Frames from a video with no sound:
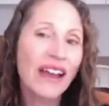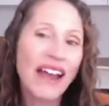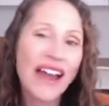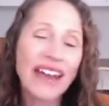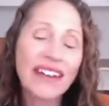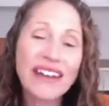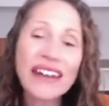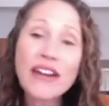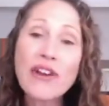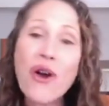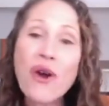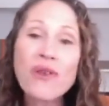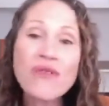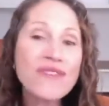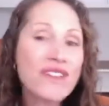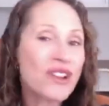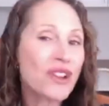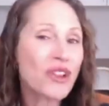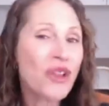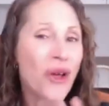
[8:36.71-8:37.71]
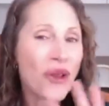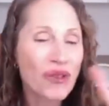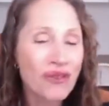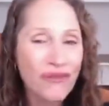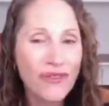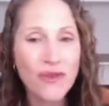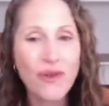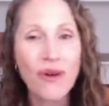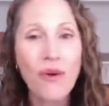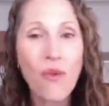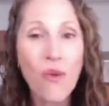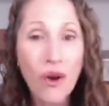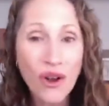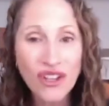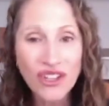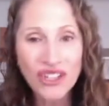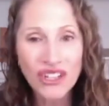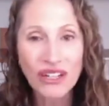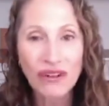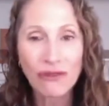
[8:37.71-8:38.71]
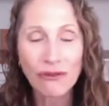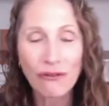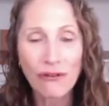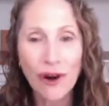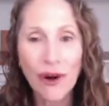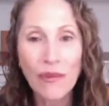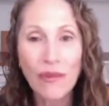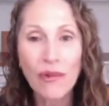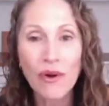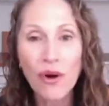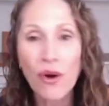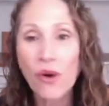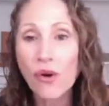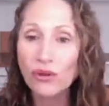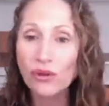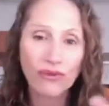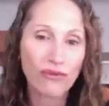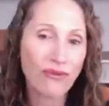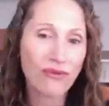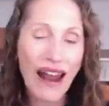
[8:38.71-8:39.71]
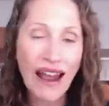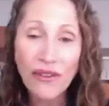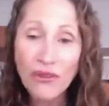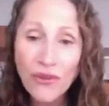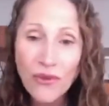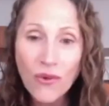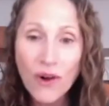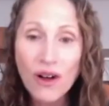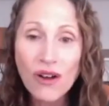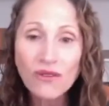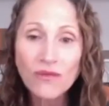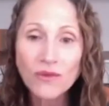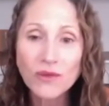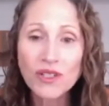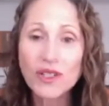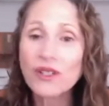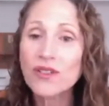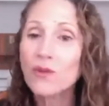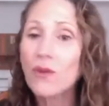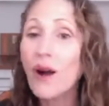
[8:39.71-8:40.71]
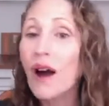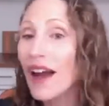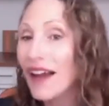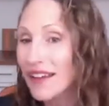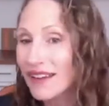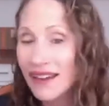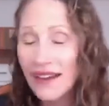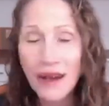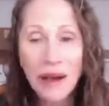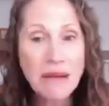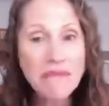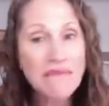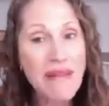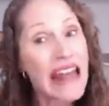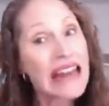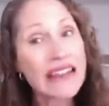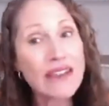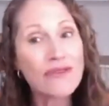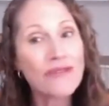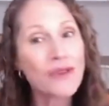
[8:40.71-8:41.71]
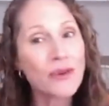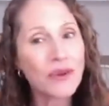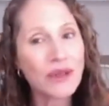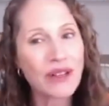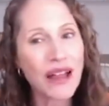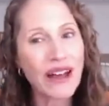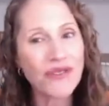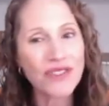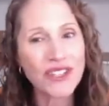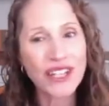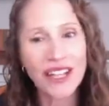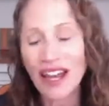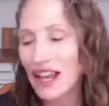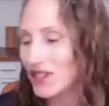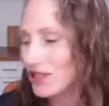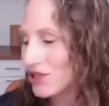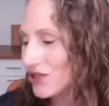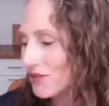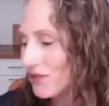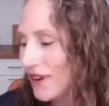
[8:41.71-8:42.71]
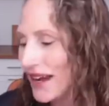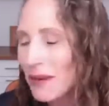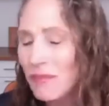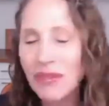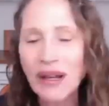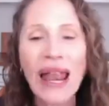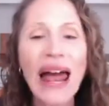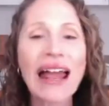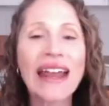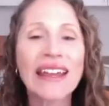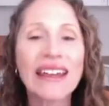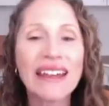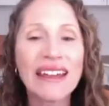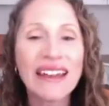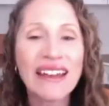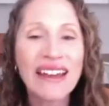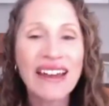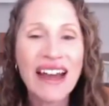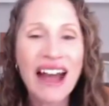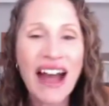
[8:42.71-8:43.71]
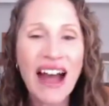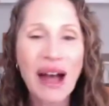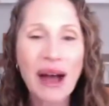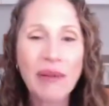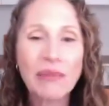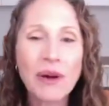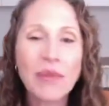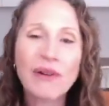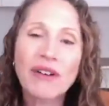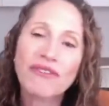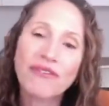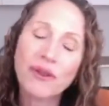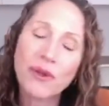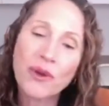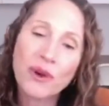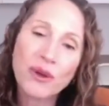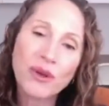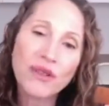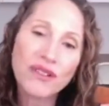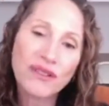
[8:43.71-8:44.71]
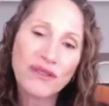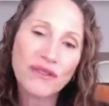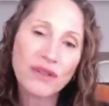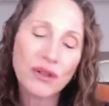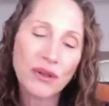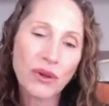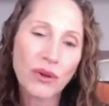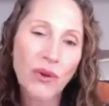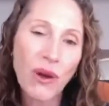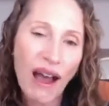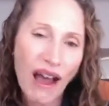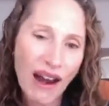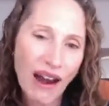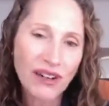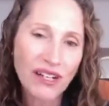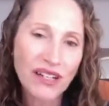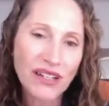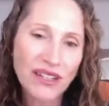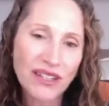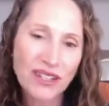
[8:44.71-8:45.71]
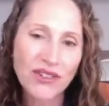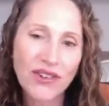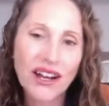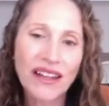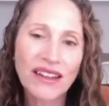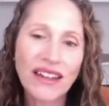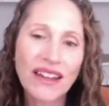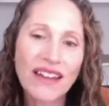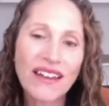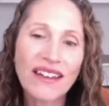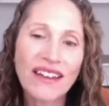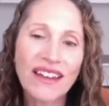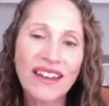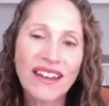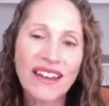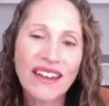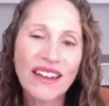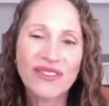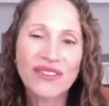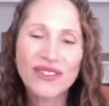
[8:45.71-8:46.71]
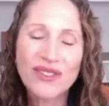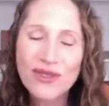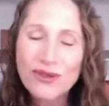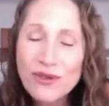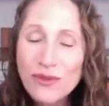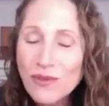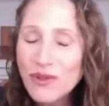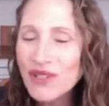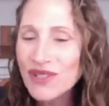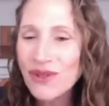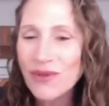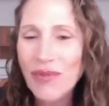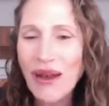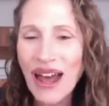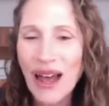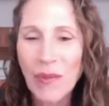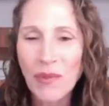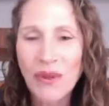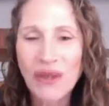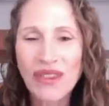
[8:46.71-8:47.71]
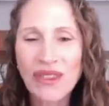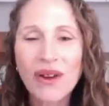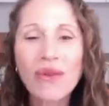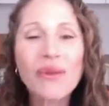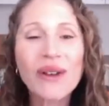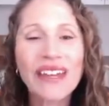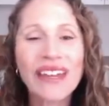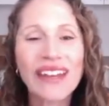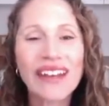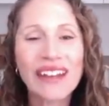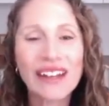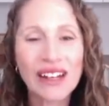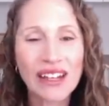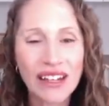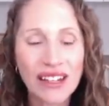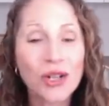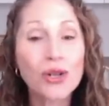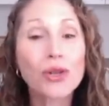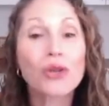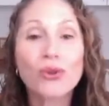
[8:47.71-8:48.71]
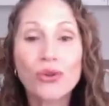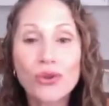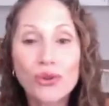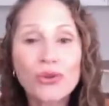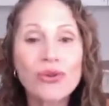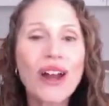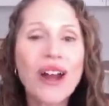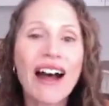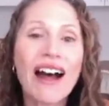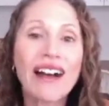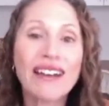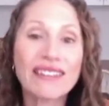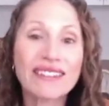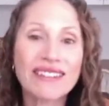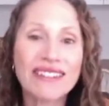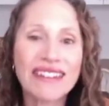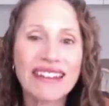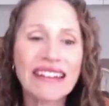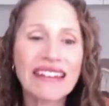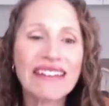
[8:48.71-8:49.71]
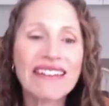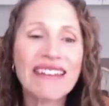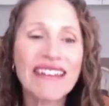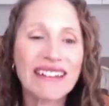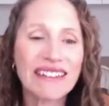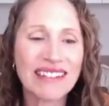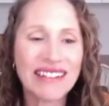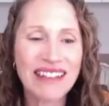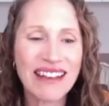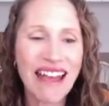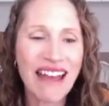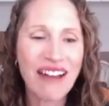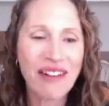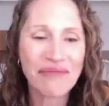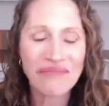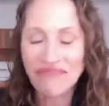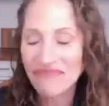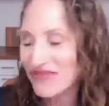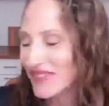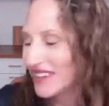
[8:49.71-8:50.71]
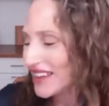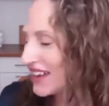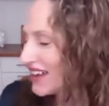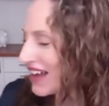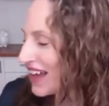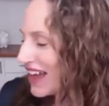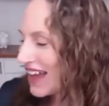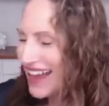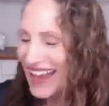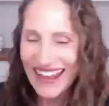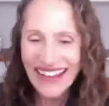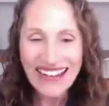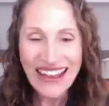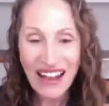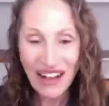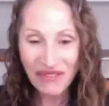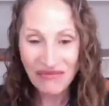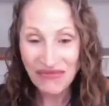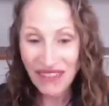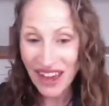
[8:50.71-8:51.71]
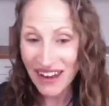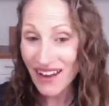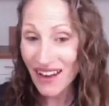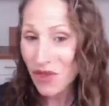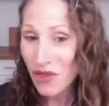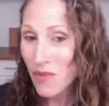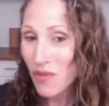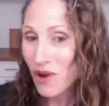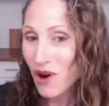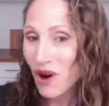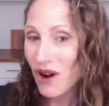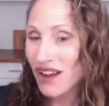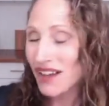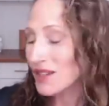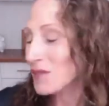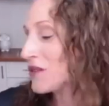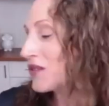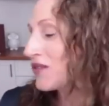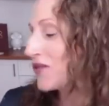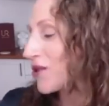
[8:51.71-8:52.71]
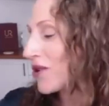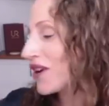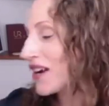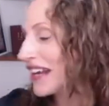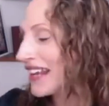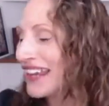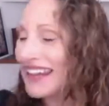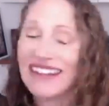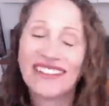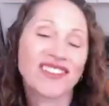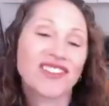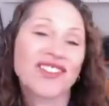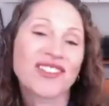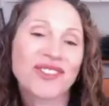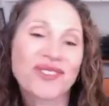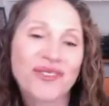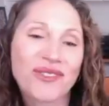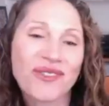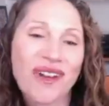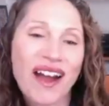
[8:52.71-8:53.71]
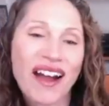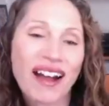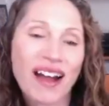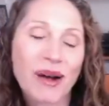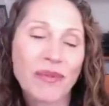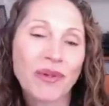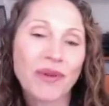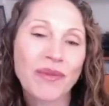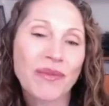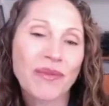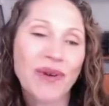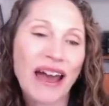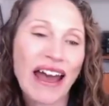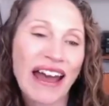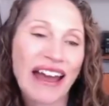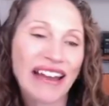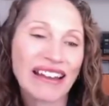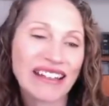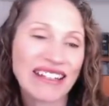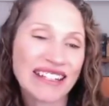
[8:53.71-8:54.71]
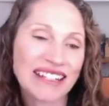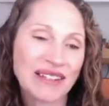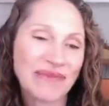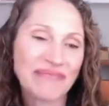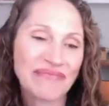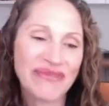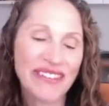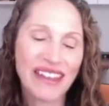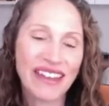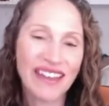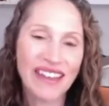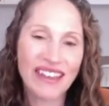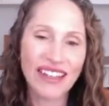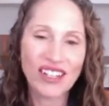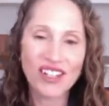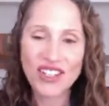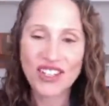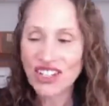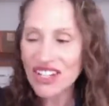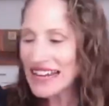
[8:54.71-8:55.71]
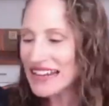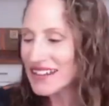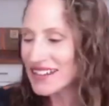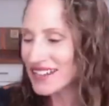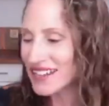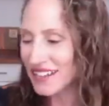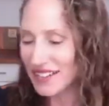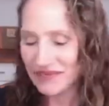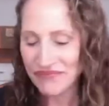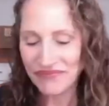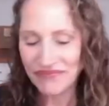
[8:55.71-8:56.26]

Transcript: And I know that a lot of you are watching from all around the world, which is why many of you will have to catch the replay. But for those of you who are in Australia, super, super happy that we can include us in this now. Now, another product before I get on to a couple more hacks. Cheat.